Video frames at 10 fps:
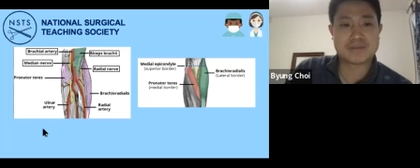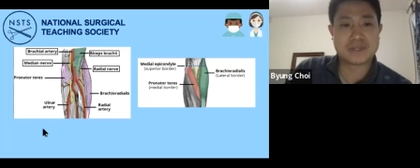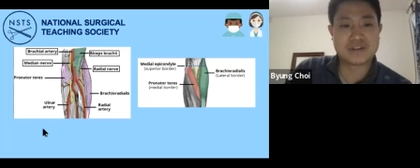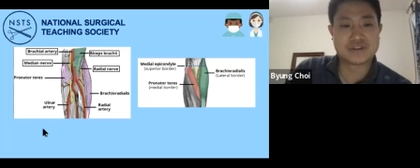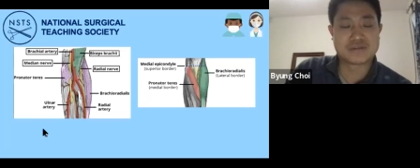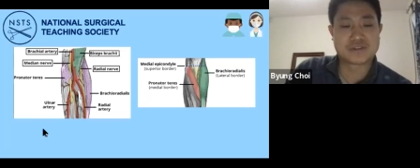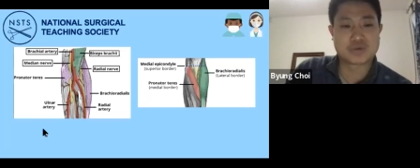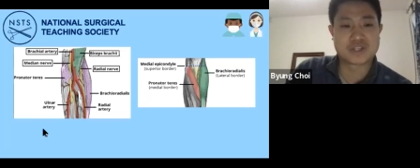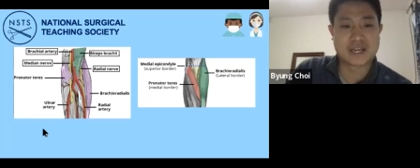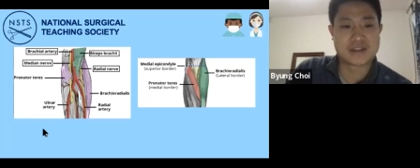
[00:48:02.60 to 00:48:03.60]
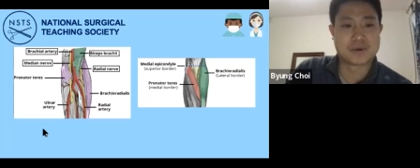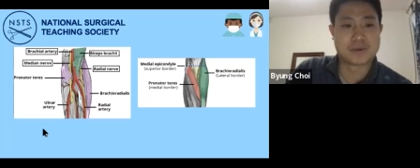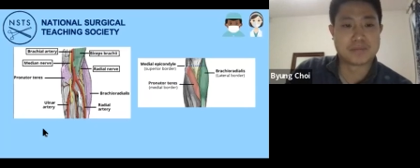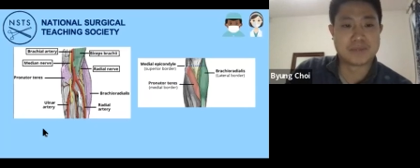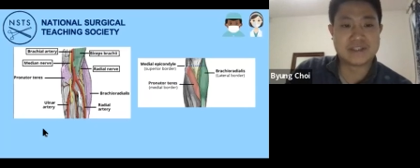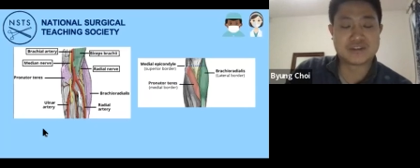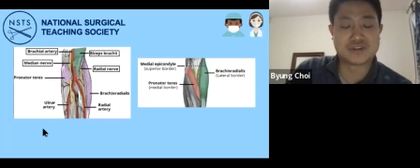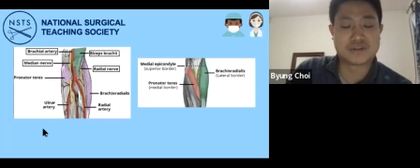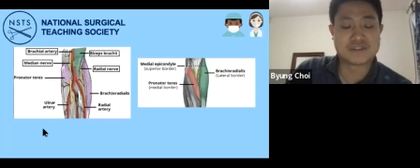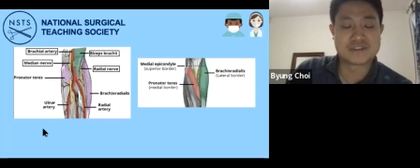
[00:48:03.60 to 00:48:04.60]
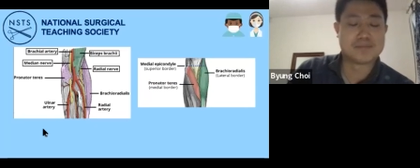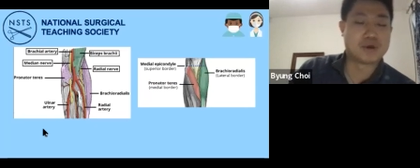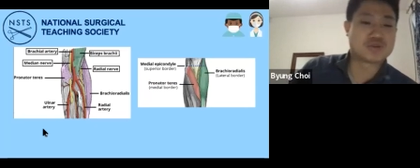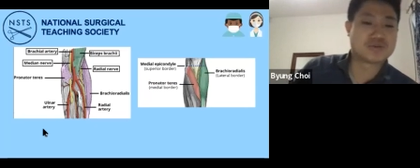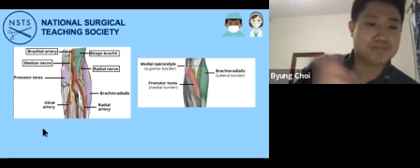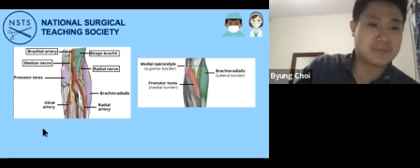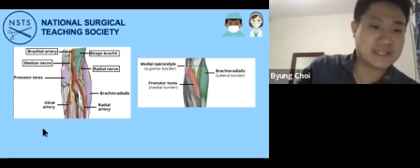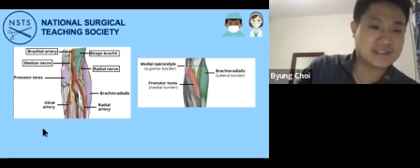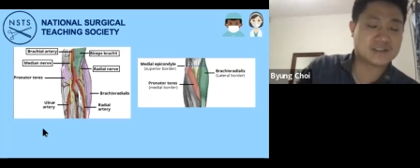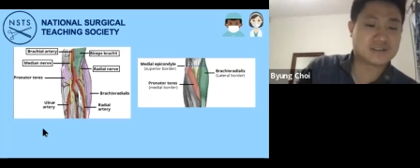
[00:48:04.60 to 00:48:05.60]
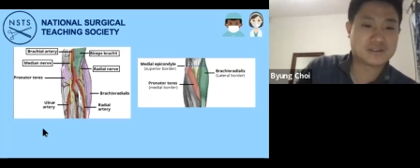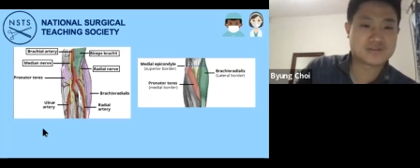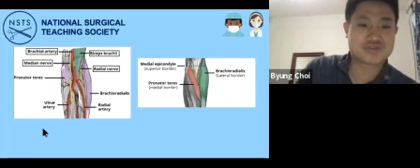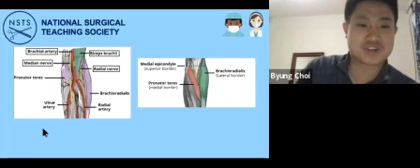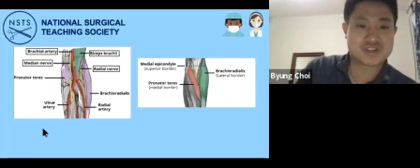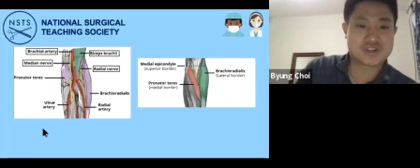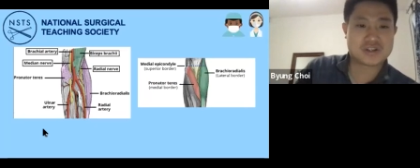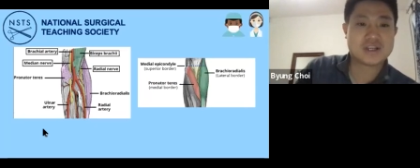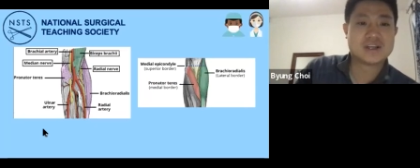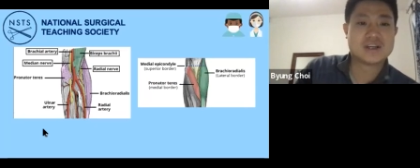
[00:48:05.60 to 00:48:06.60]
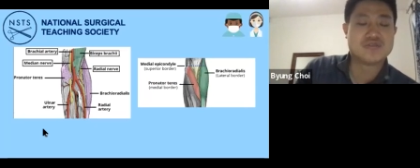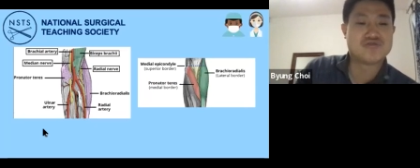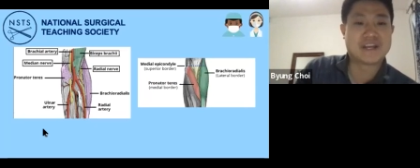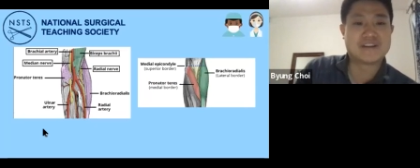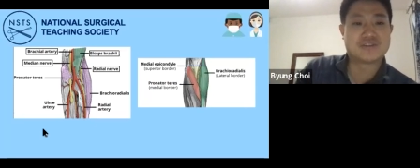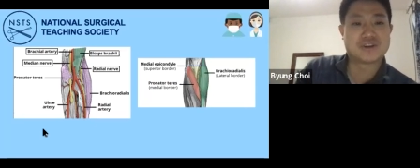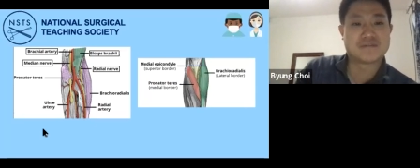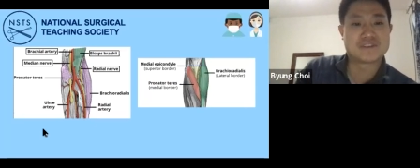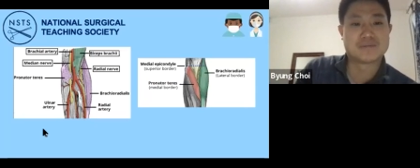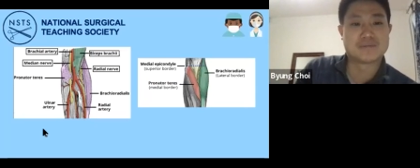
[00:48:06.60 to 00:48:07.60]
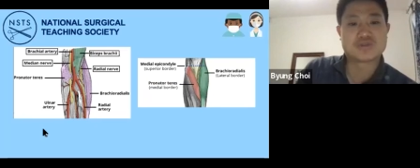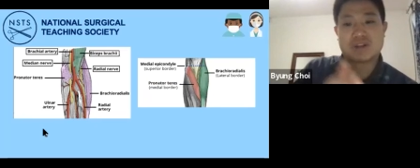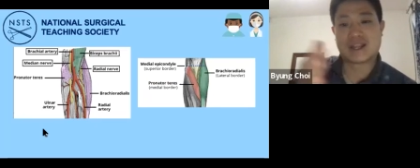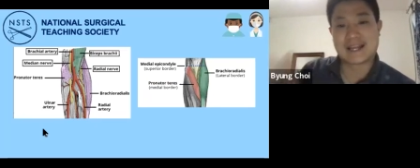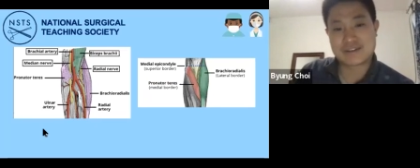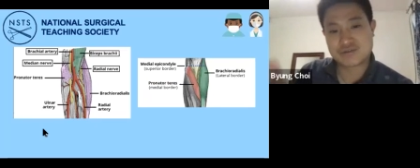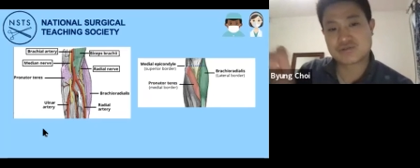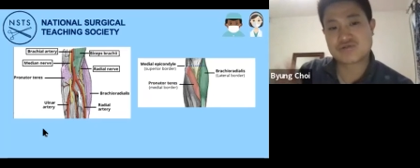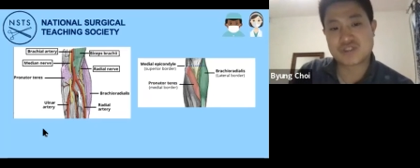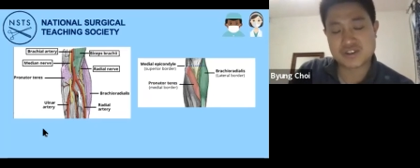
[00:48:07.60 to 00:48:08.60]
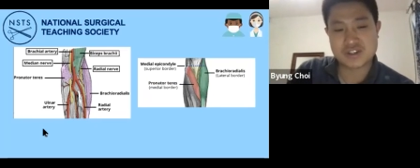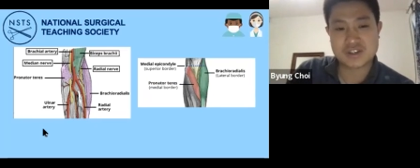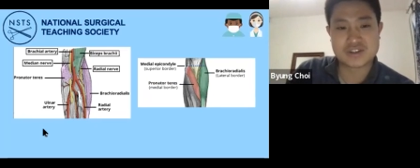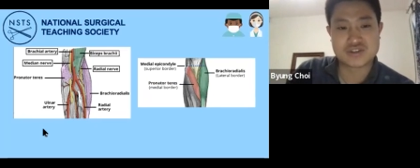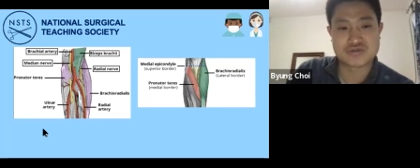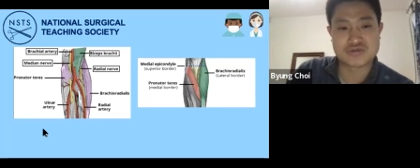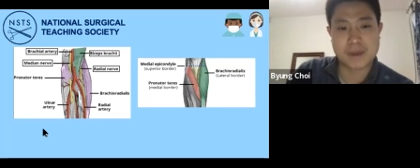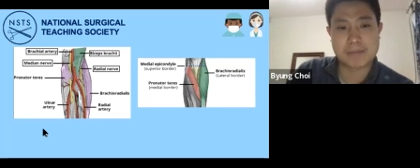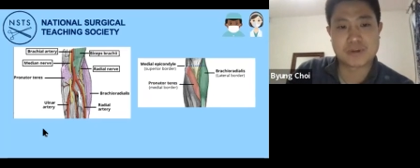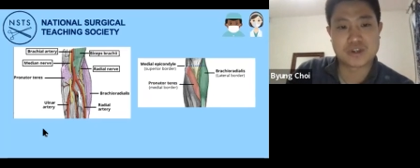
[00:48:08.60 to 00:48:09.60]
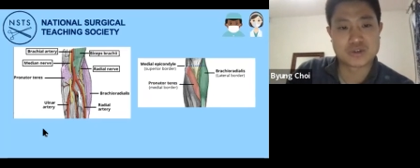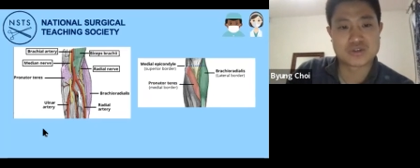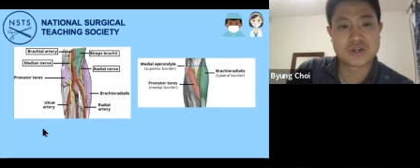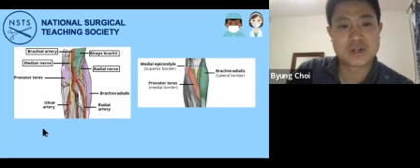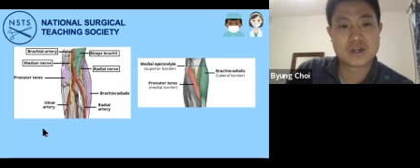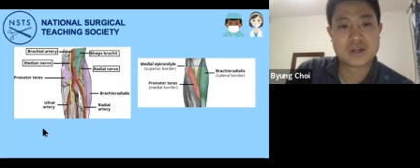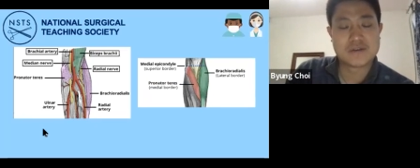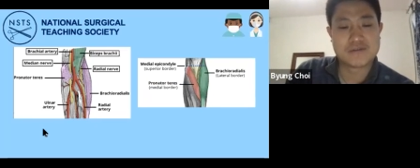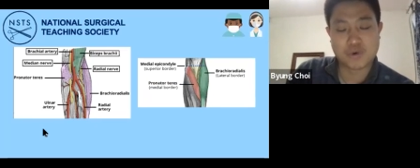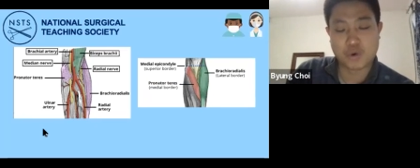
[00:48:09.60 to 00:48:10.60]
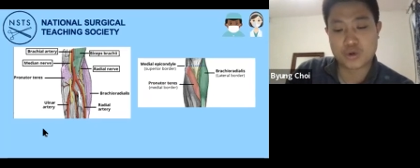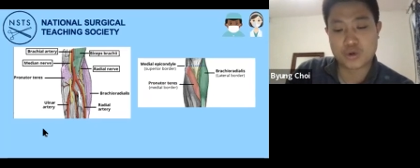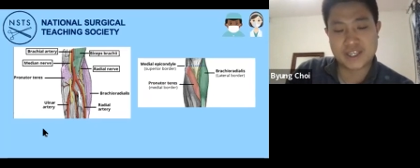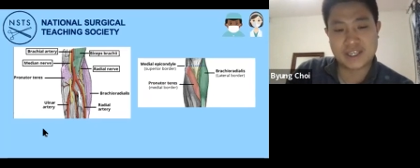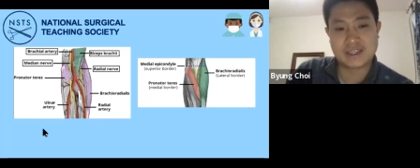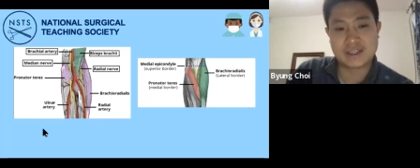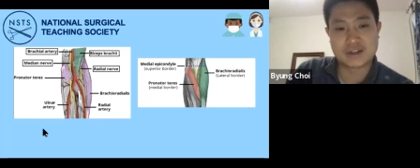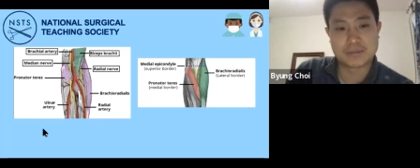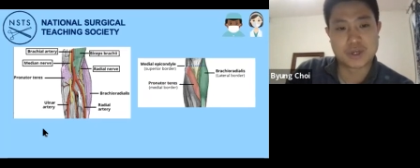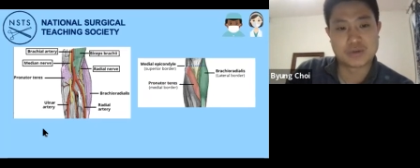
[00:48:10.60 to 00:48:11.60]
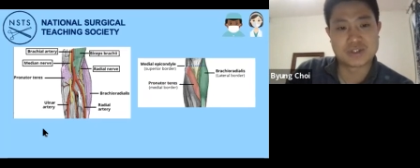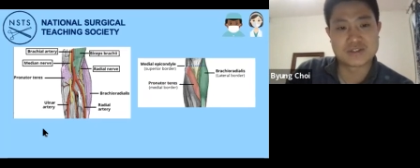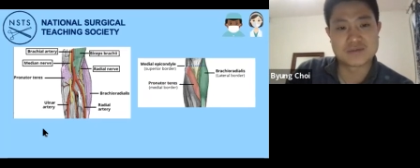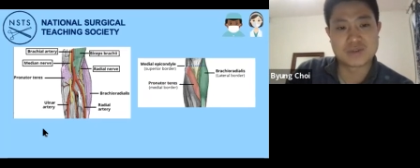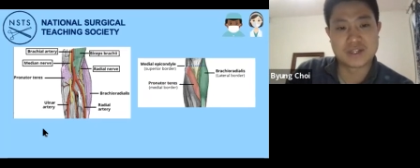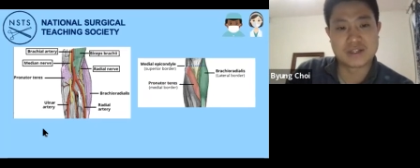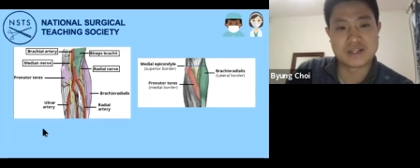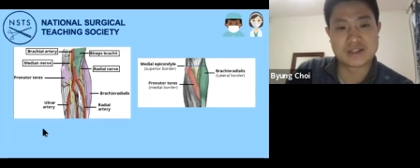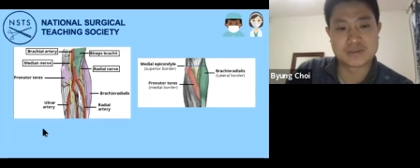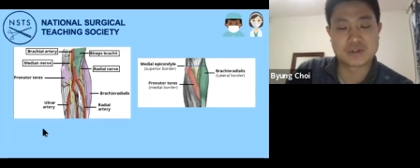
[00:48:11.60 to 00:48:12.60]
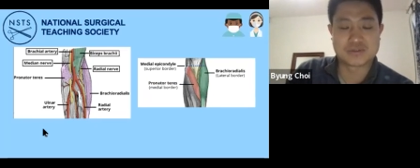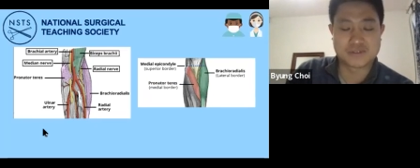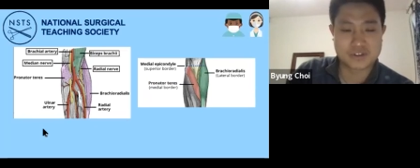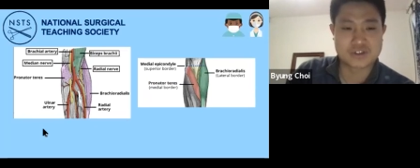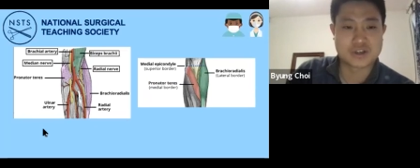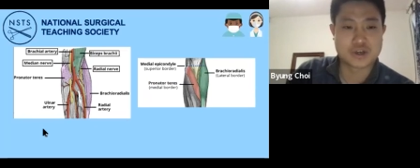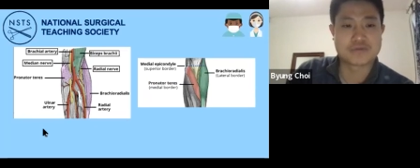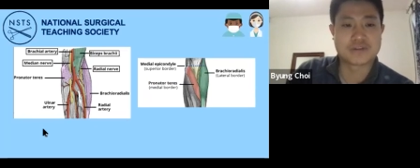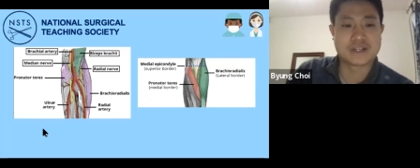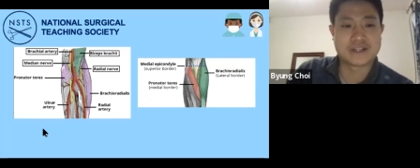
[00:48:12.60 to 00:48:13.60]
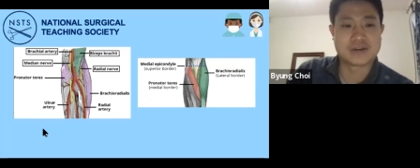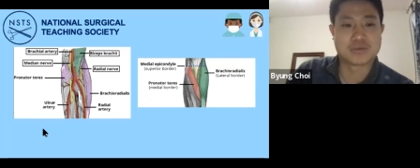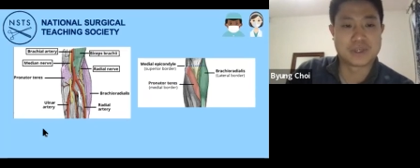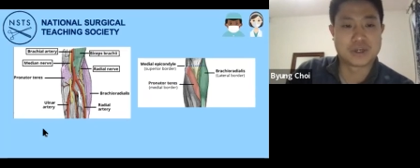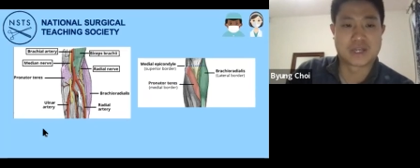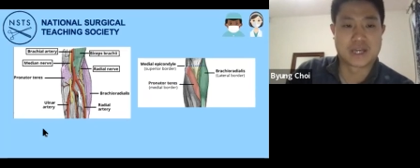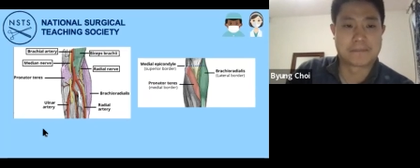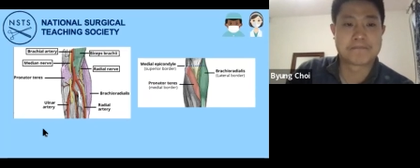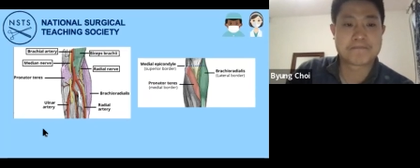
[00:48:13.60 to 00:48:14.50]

and median nerve go together, but median nerve is the most medial structure and radial nerve is the most lateral structure. And just remember those 4 key components within the antebrachial fossa. Hopefully that will be okay.